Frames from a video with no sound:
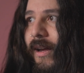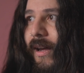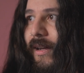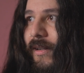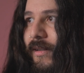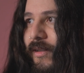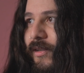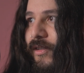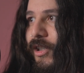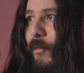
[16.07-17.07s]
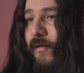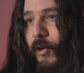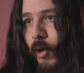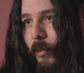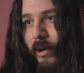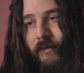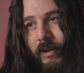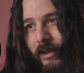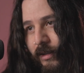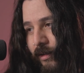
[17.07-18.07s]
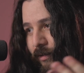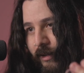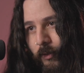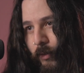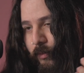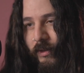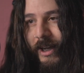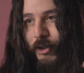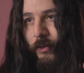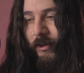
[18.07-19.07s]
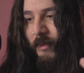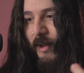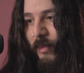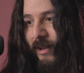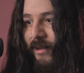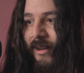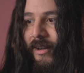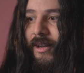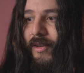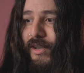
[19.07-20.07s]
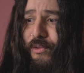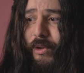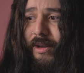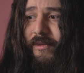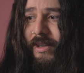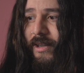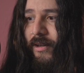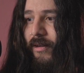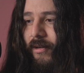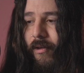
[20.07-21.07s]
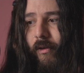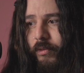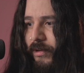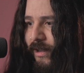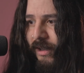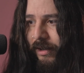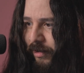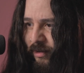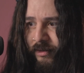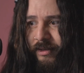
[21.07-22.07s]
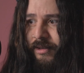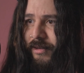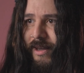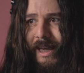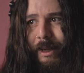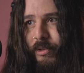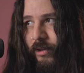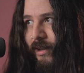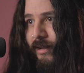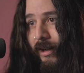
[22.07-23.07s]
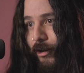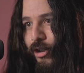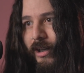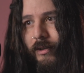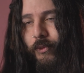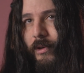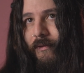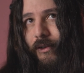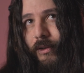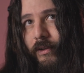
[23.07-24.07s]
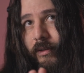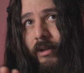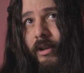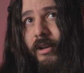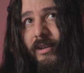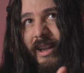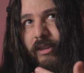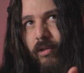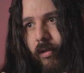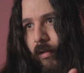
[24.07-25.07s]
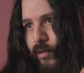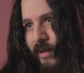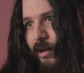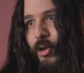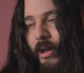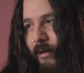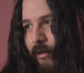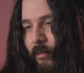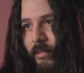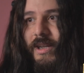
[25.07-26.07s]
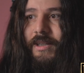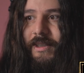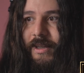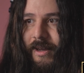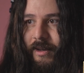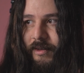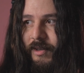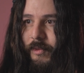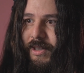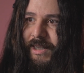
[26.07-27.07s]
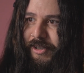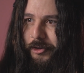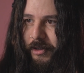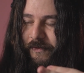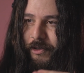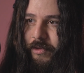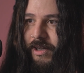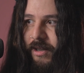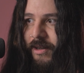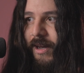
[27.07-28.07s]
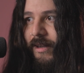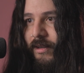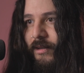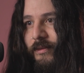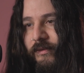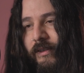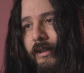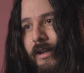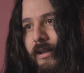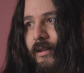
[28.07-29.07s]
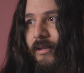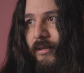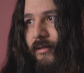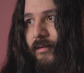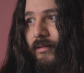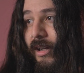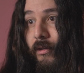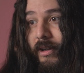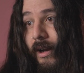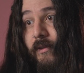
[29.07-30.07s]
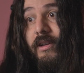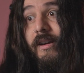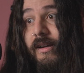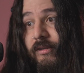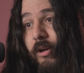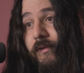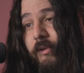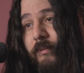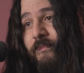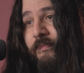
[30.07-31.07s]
As some of you know, but if not, I will catch you all up to speed. This is one of the only games on the entire channel where I've heard like the whole soundtrack from beginning to end, so it's kind of a unique case of hearing everything it has to offer.